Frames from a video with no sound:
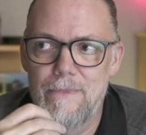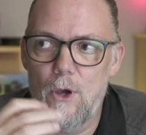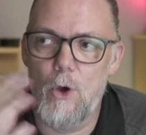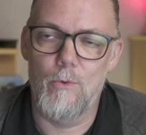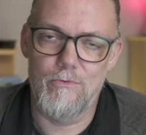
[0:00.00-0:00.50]

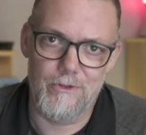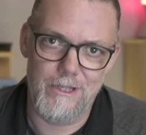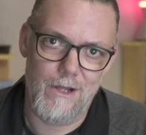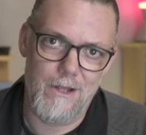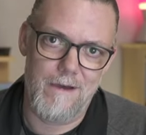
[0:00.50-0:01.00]

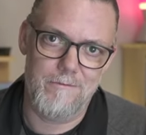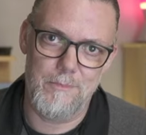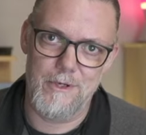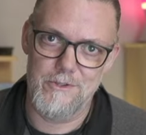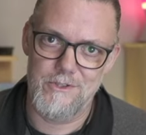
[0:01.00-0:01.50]
Hopefully I'll have a
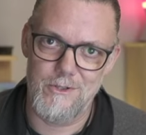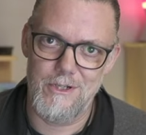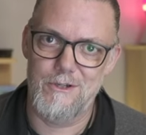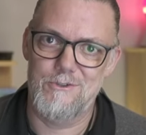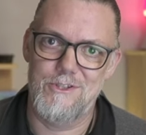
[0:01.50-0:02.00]
better
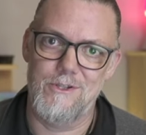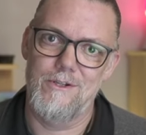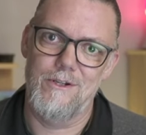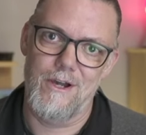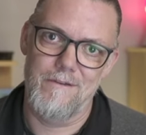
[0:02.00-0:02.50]
studio soon,
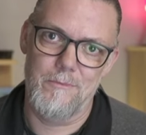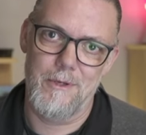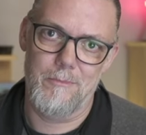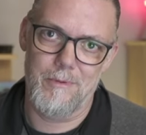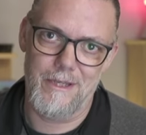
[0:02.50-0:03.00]
and I'll have a
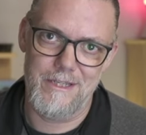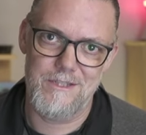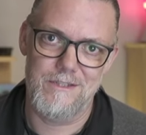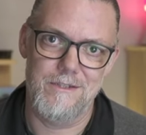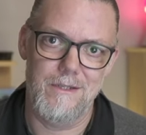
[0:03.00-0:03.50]
better
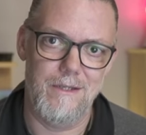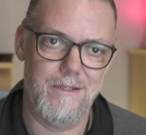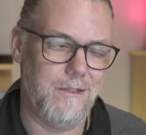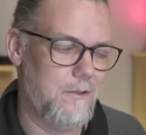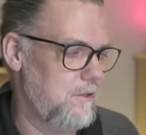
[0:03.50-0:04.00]
place. And,
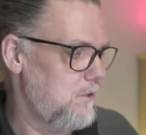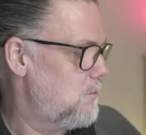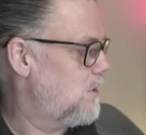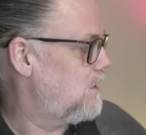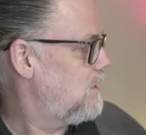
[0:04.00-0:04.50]
you know, you
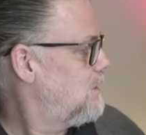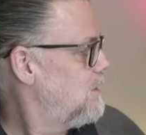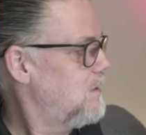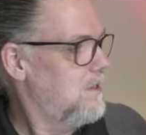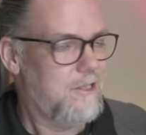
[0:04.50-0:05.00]
might,
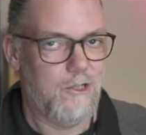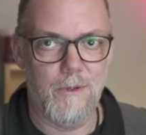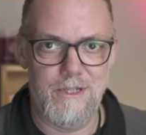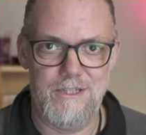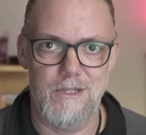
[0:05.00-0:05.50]
you
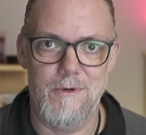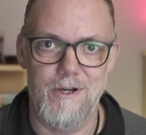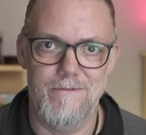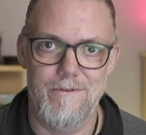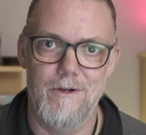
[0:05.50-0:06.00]
might see my
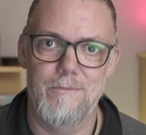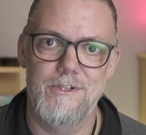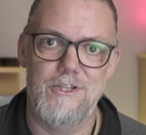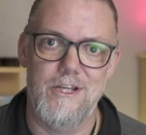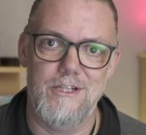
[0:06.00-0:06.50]

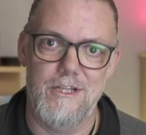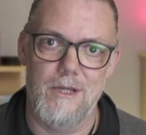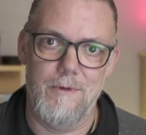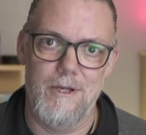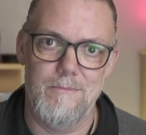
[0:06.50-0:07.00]
environment change and I
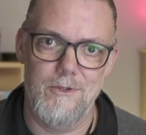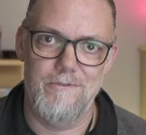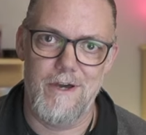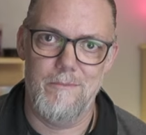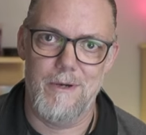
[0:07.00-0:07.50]
might move
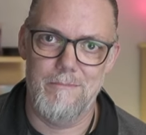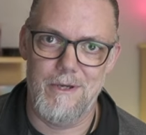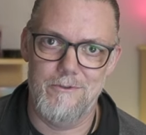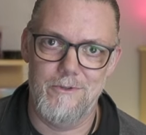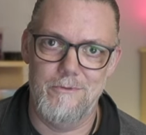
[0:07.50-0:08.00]
out of my
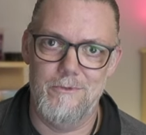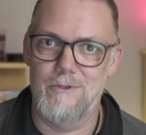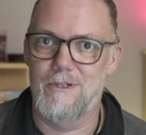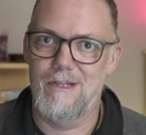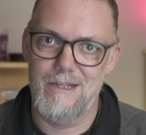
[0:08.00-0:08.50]
bedroom
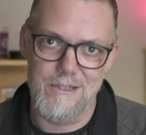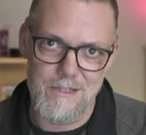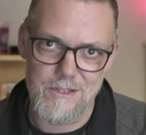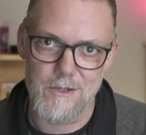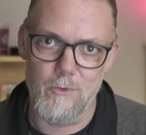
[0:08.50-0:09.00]
and
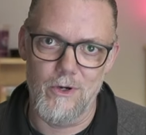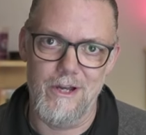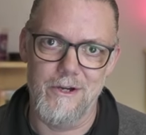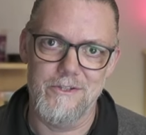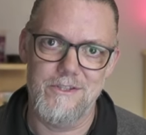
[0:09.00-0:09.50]
into somewhere
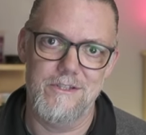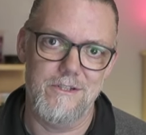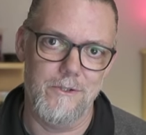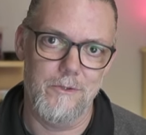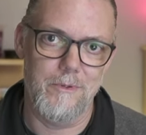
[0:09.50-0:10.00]
else that's a
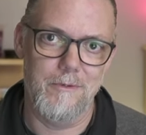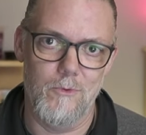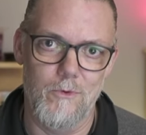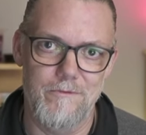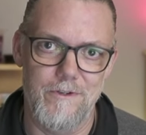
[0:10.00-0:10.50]
little bit
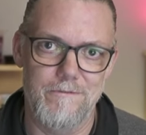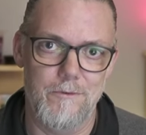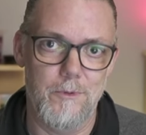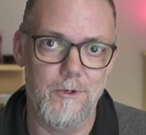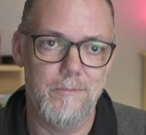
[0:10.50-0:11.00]
more fit for
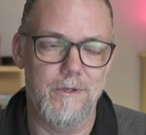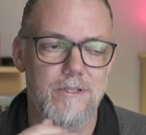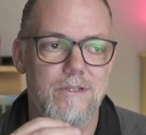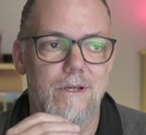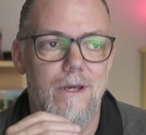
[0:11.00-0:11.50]

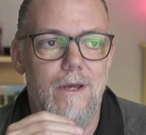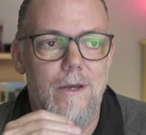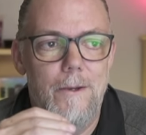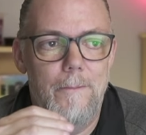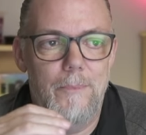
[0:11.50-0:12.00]
purpose.
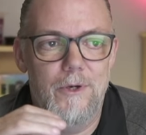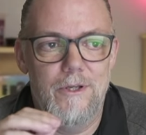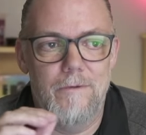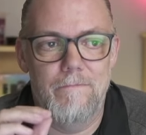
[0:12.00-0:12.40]
But